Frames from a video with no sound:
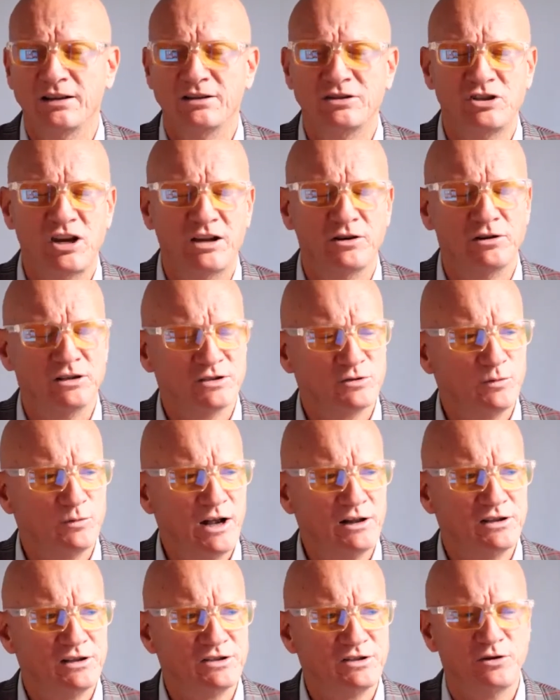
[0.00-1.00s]
channel as
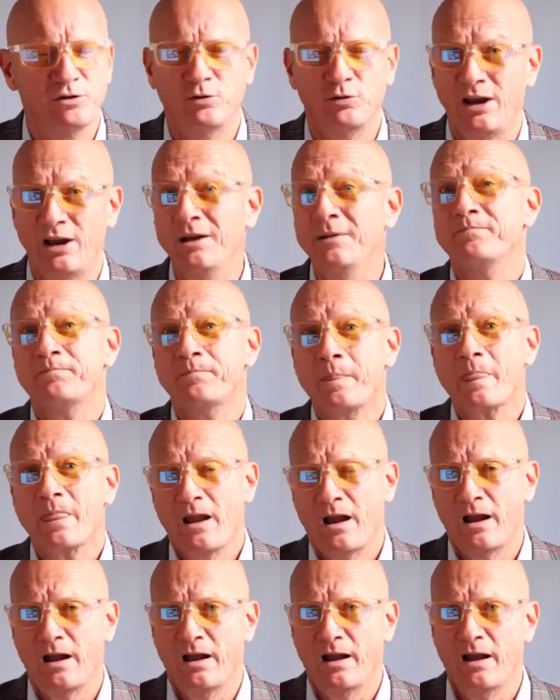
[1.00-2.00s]
well, as you're aware,
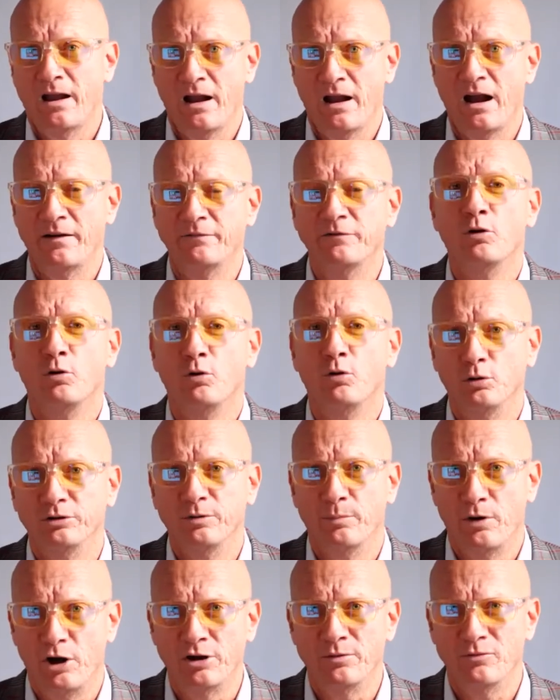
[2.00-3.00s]
I've called the
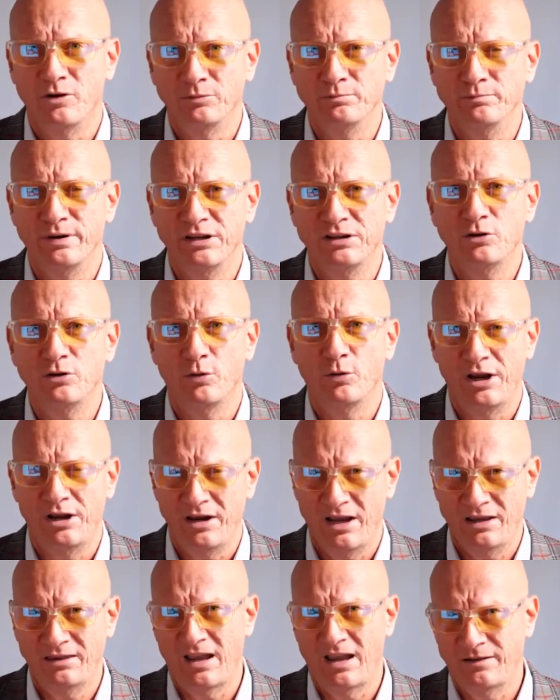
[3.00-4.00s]
bottom on Bitcoin
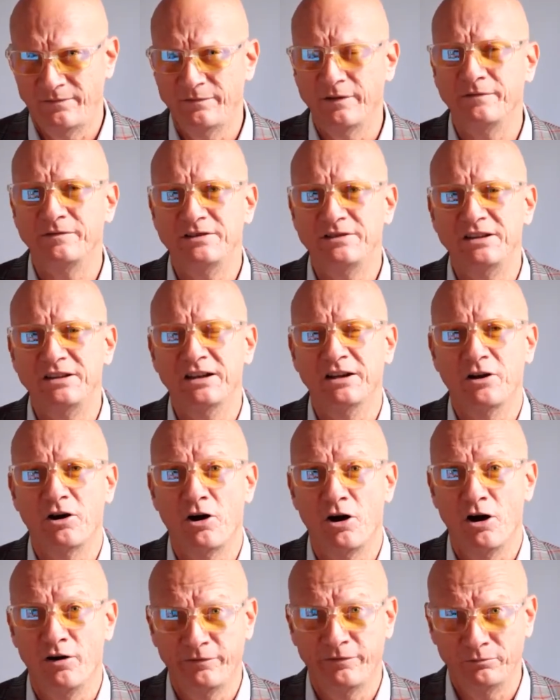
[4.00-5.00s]
at that 15 and a
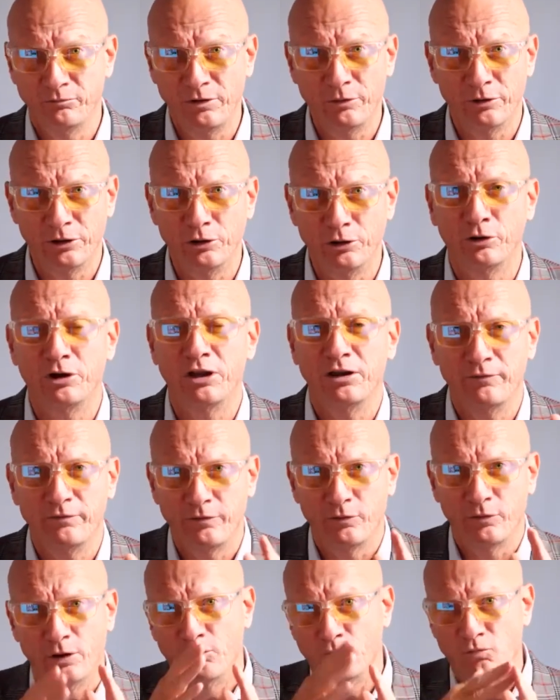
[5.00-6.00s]
half, and we were looking
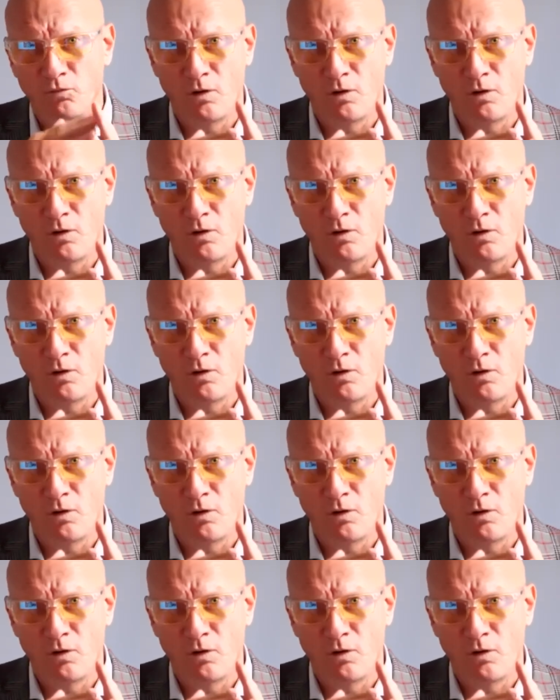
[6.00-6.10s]
for a